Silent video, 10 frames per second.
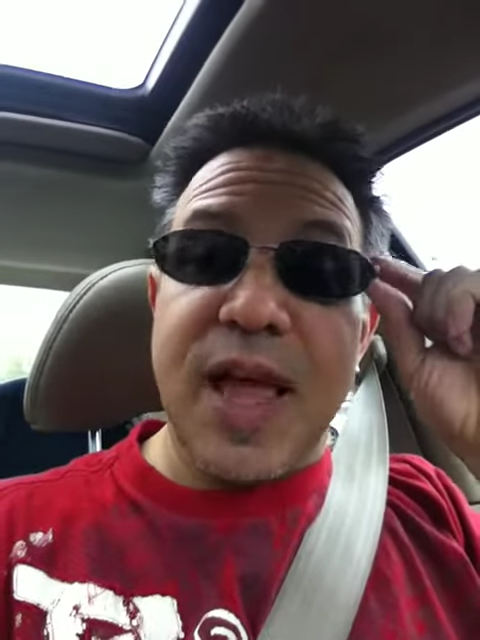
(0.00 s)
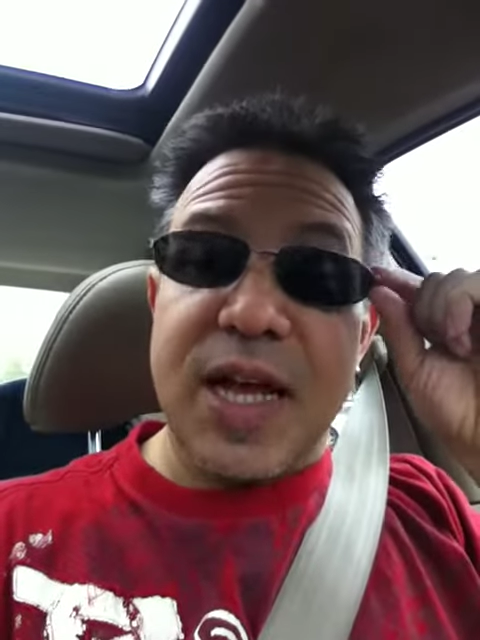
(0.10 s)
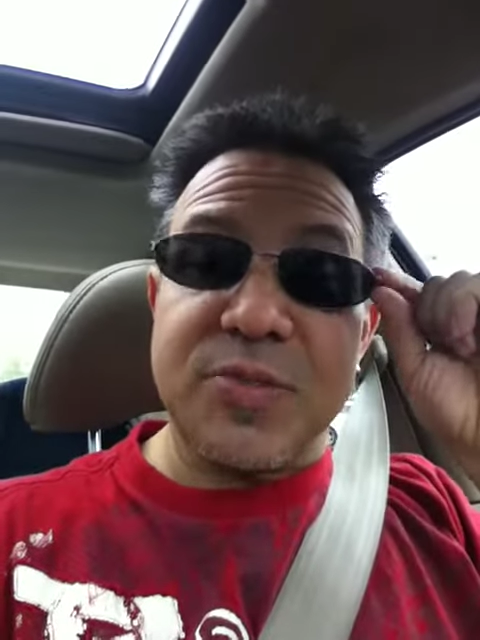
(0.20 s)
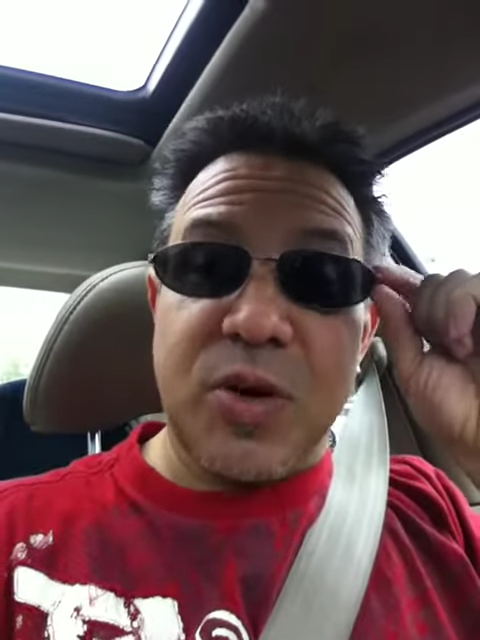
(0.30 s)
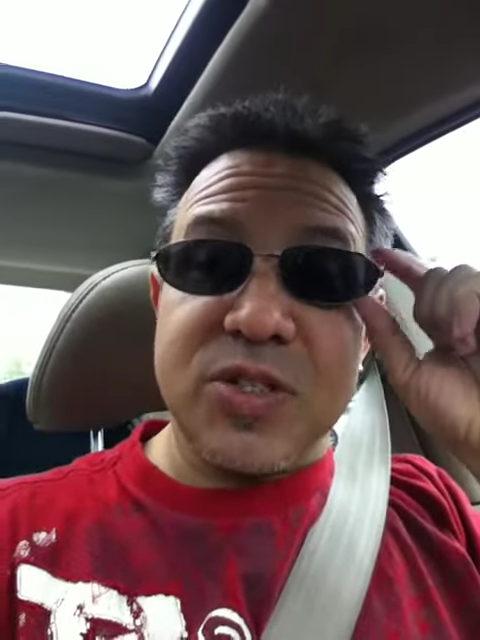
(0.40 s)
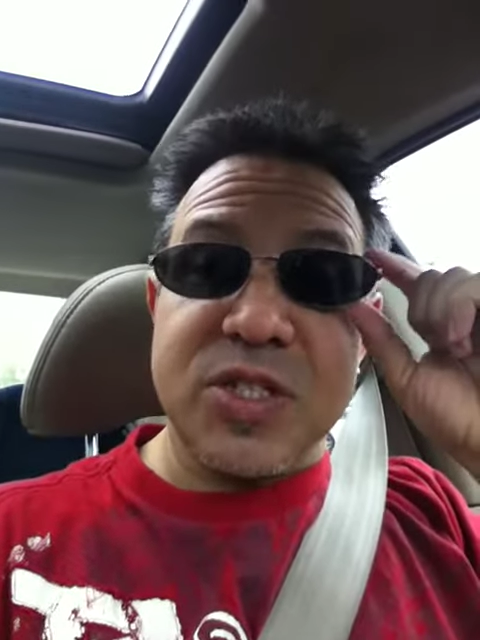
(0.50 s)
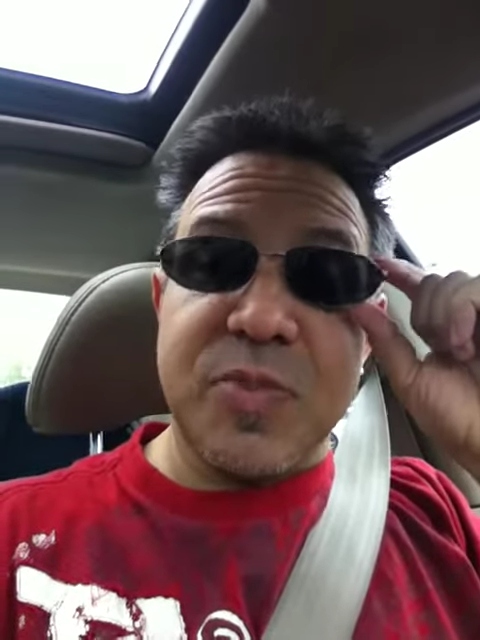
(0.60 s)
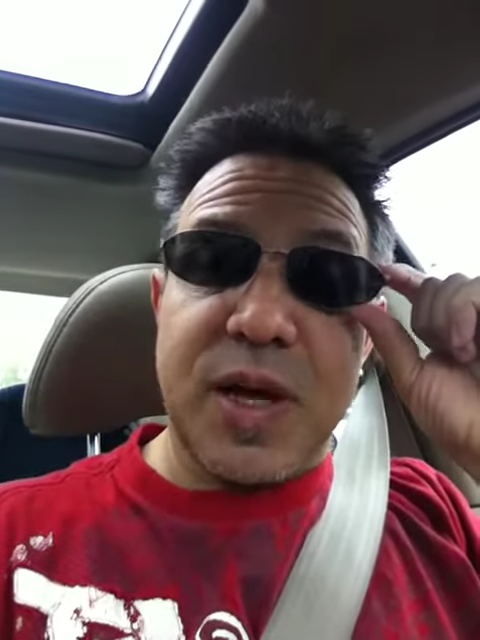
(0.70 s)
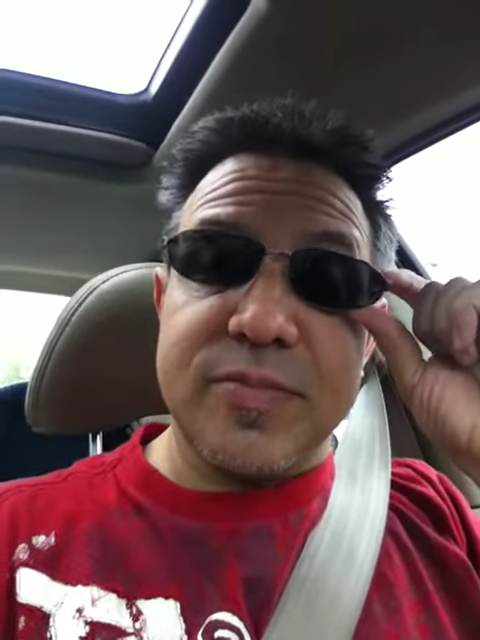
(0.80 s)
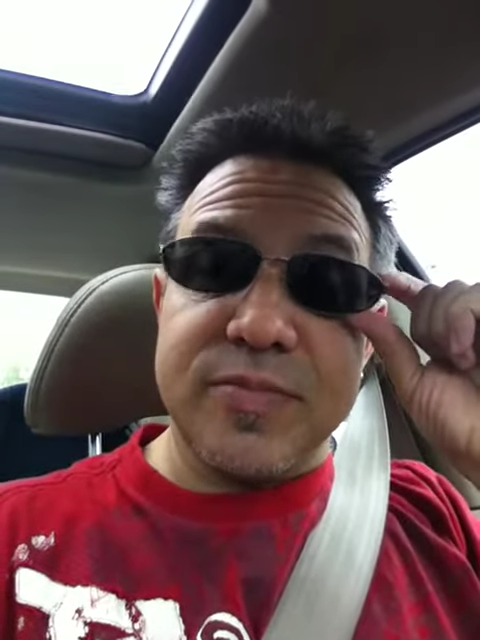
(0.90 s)
X marks the
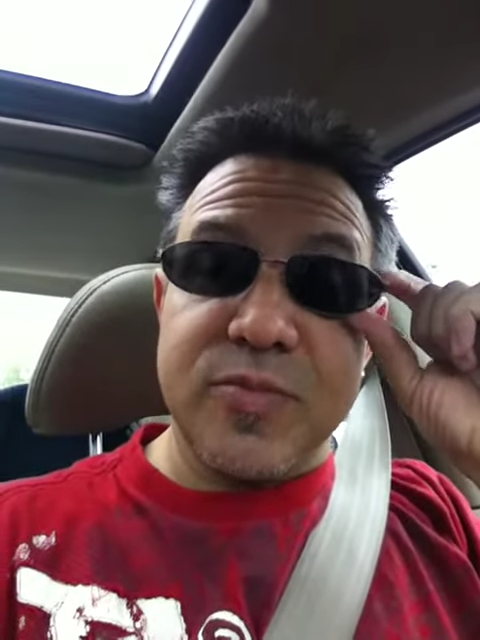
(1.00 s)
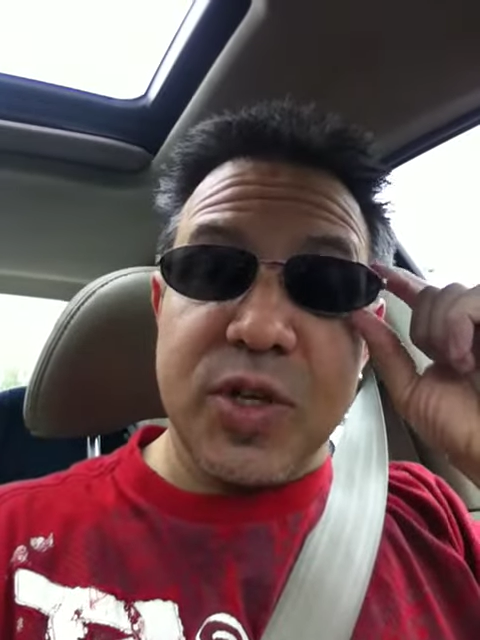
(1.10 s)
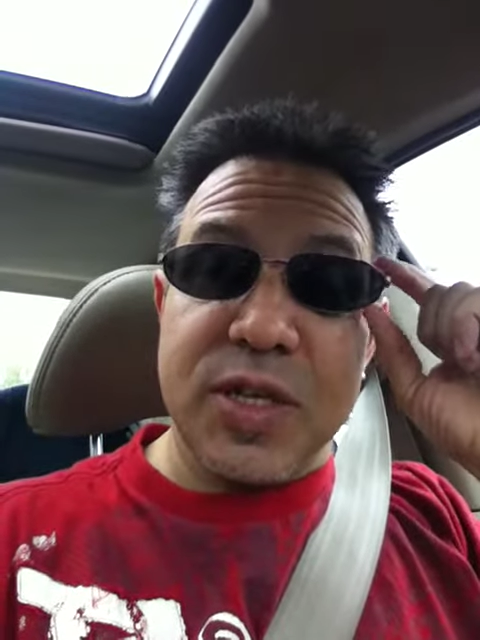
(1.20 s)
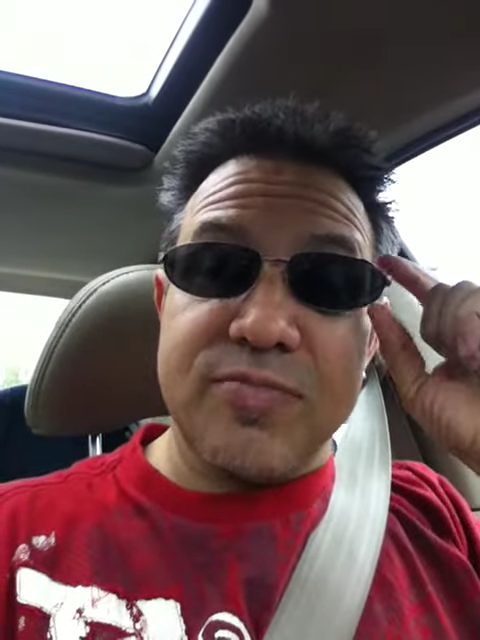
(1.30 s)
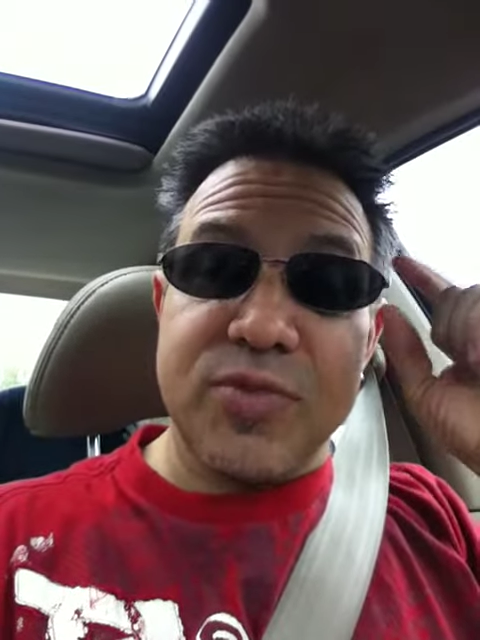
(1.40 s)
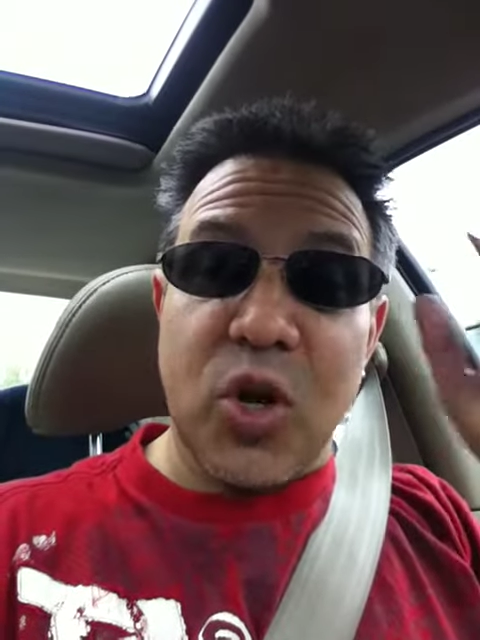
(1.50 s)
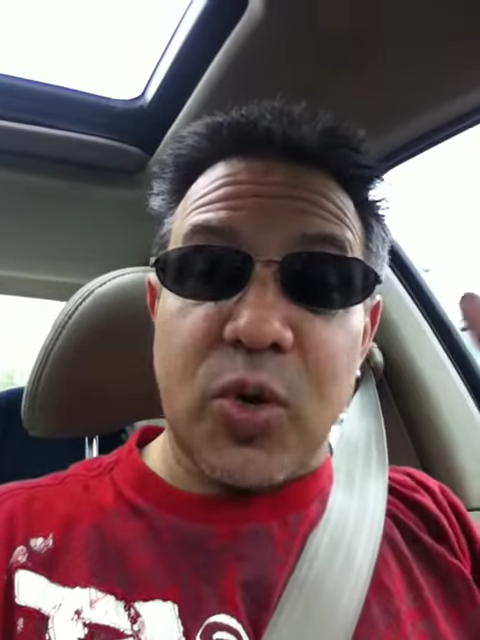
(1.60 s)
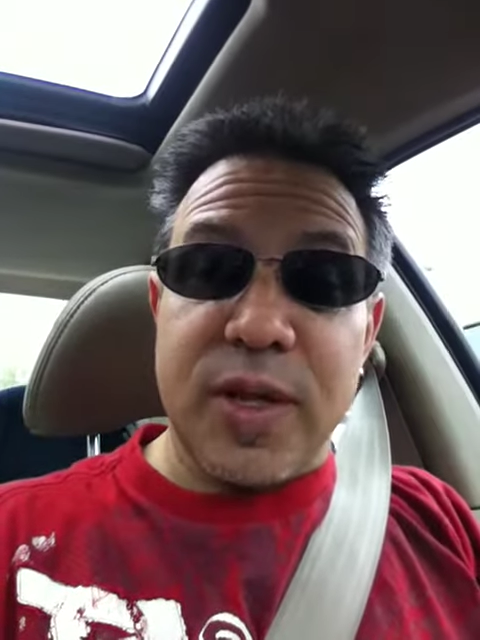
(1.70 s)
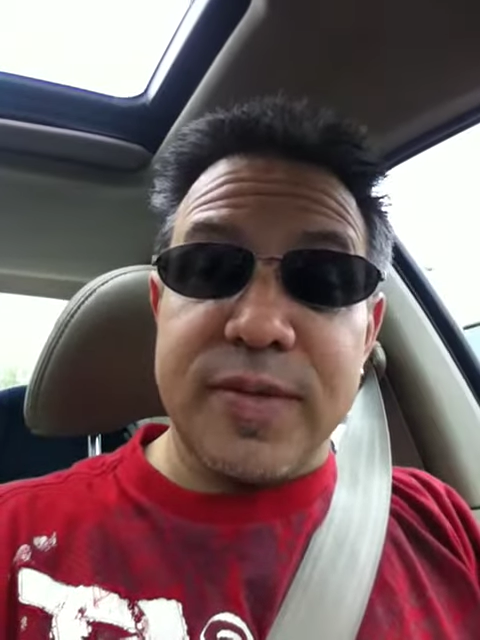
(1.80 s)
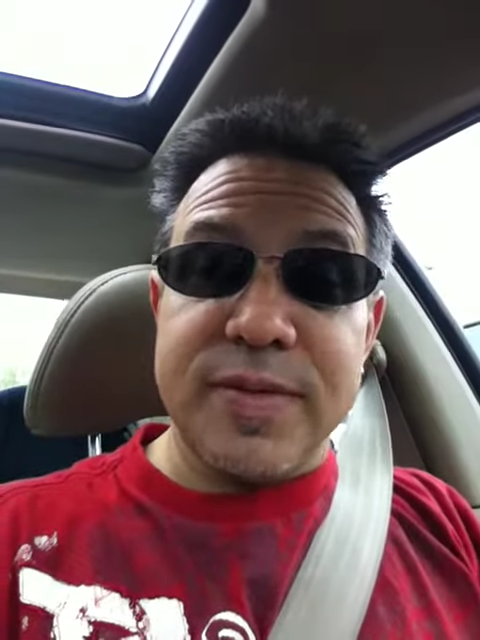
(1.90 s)
spot, really,
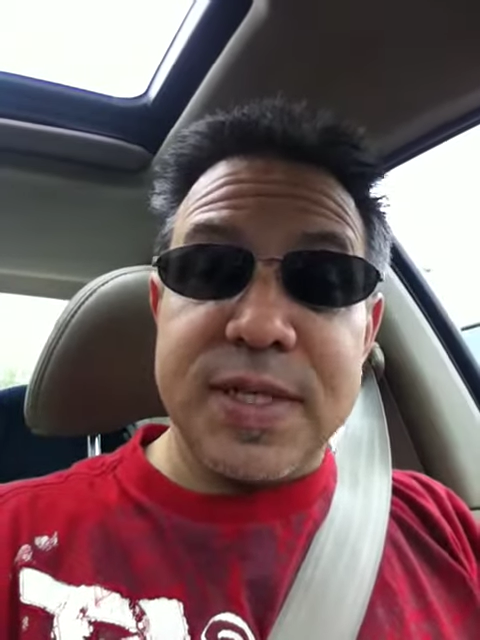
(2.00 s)
totally.